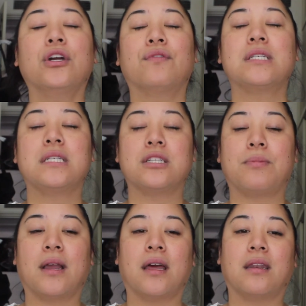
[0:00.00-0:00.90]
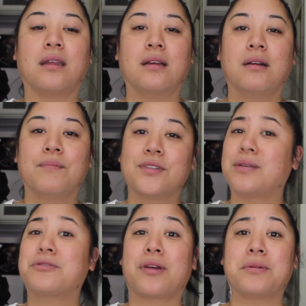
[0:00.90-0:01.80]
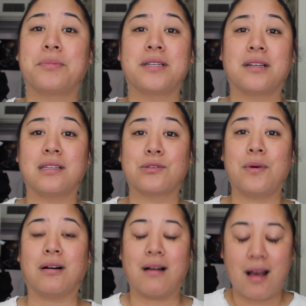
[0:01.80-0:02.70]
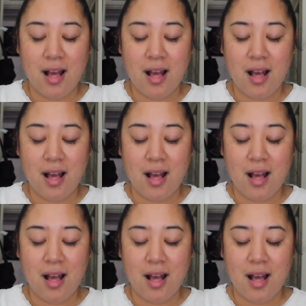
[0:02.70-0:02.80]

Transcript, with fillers: overseas in Japan, subscribe to my channel as well.